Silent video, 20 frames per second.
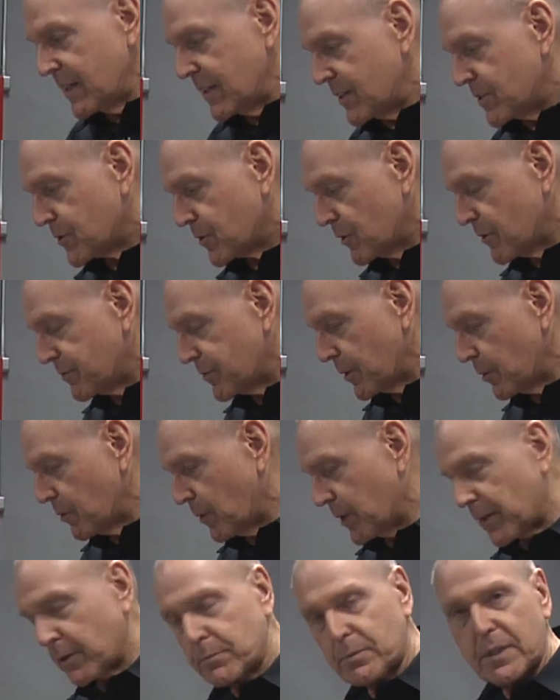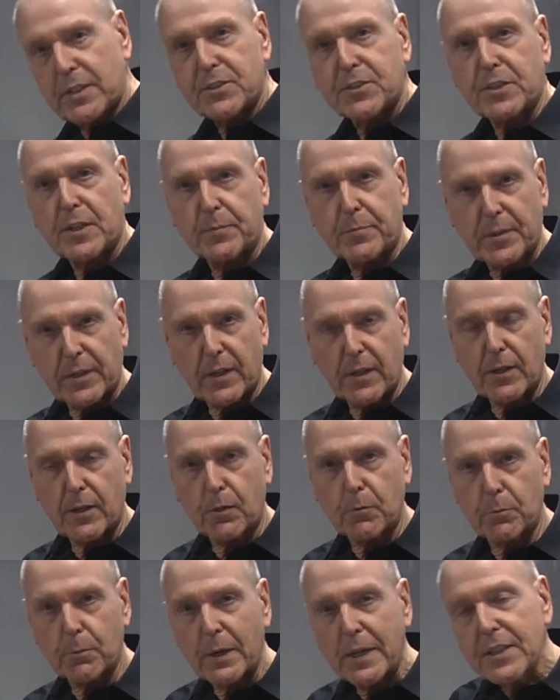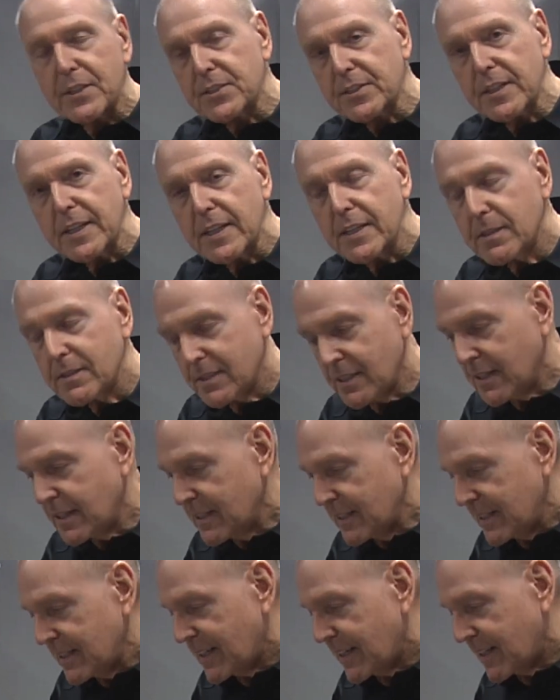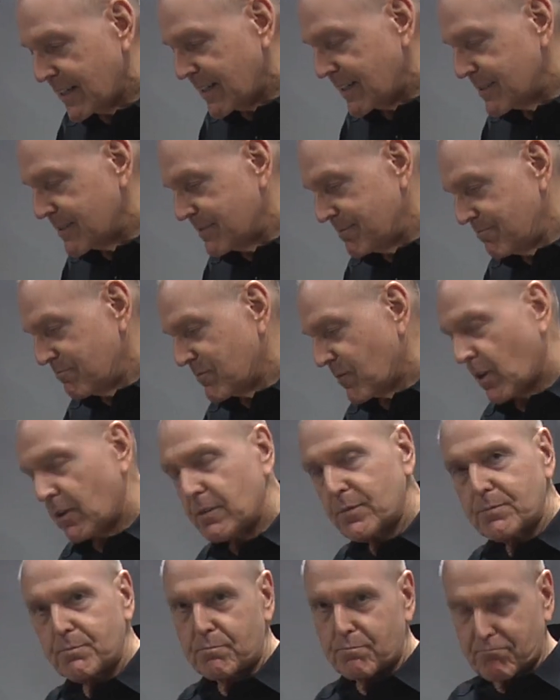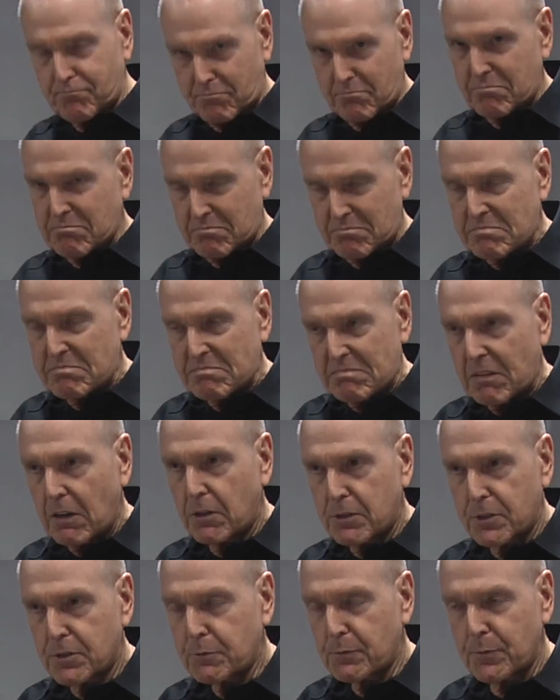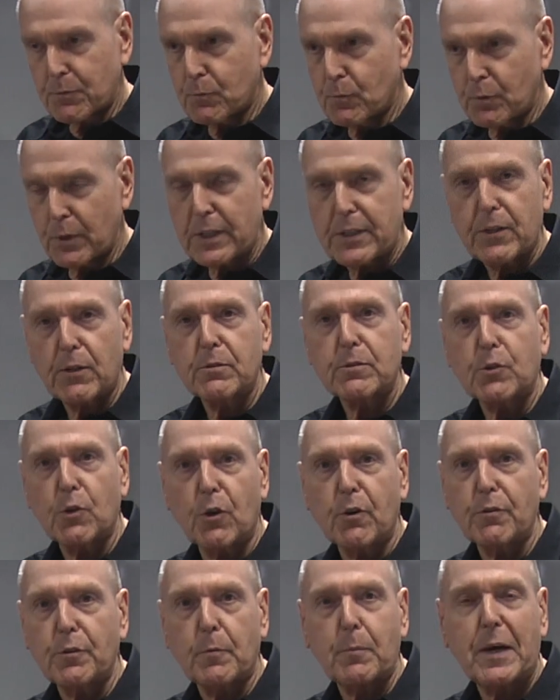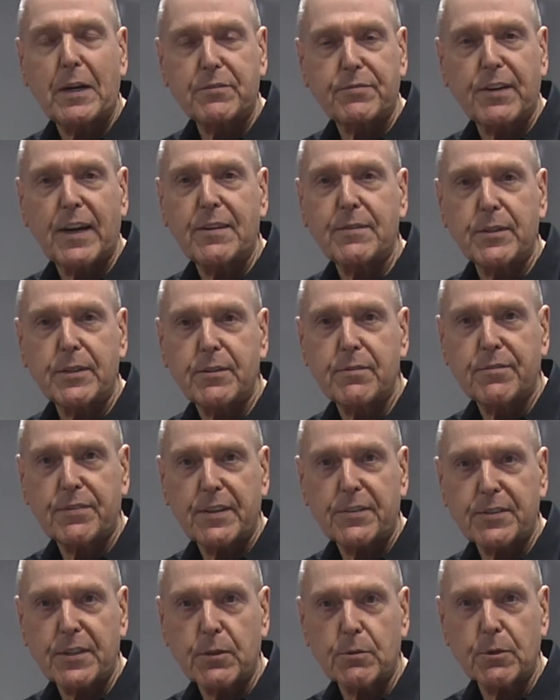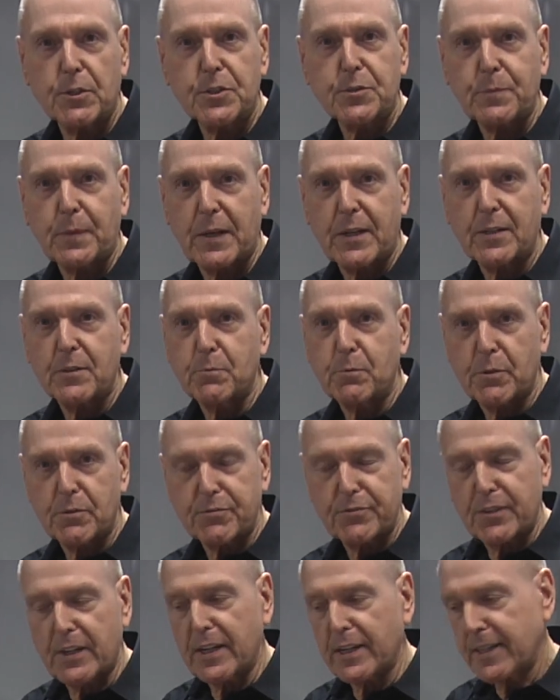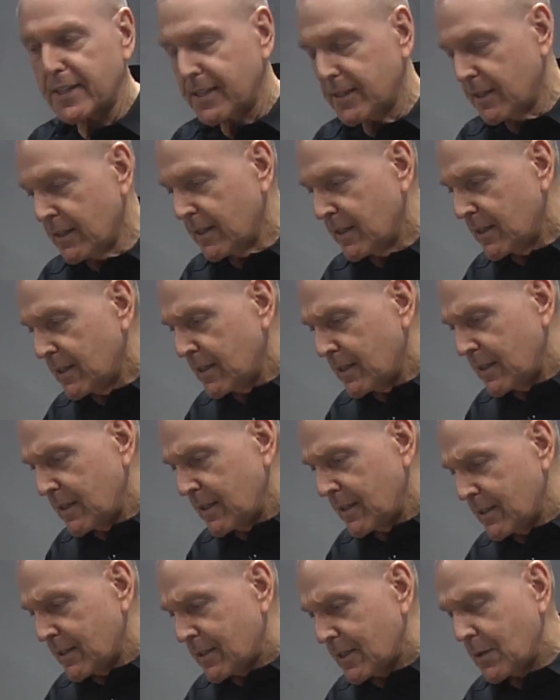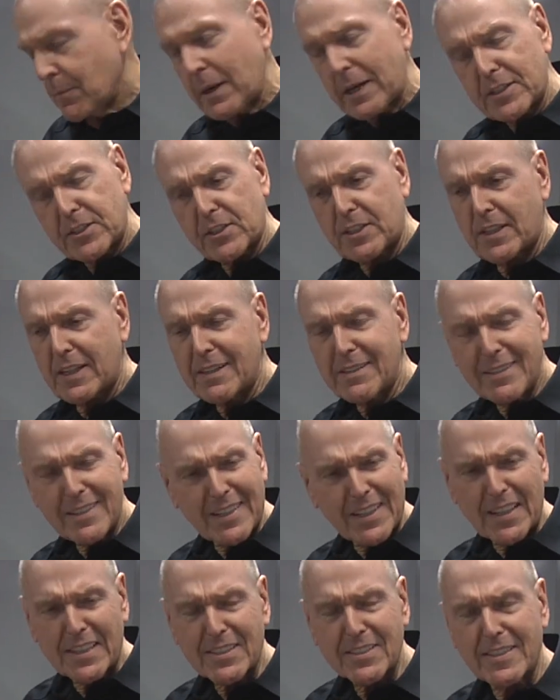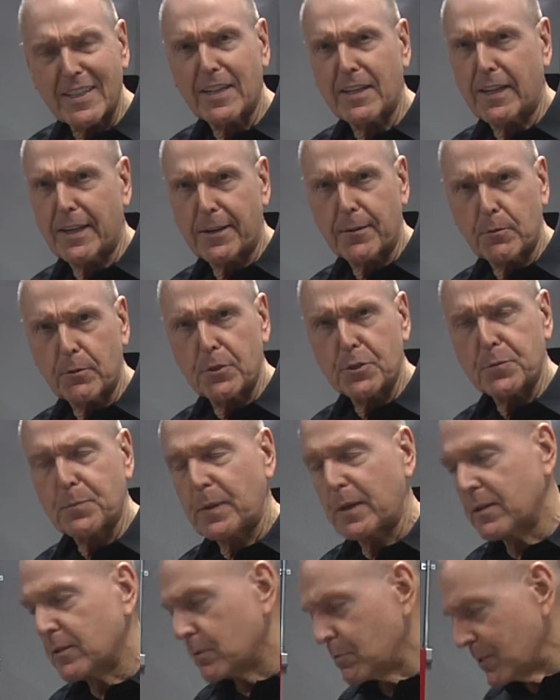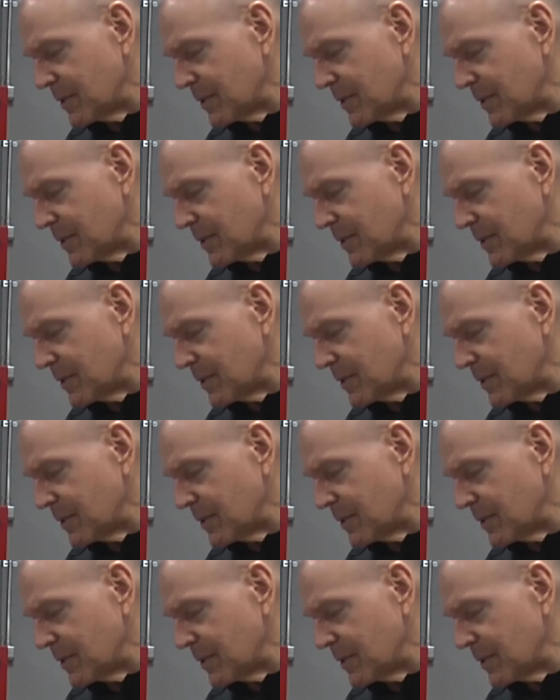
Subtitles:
So if we want to run something a little racy, as long as we don't go over about 550 horsepower, we're fine. You might say, oh, that's not a lot of horsepower.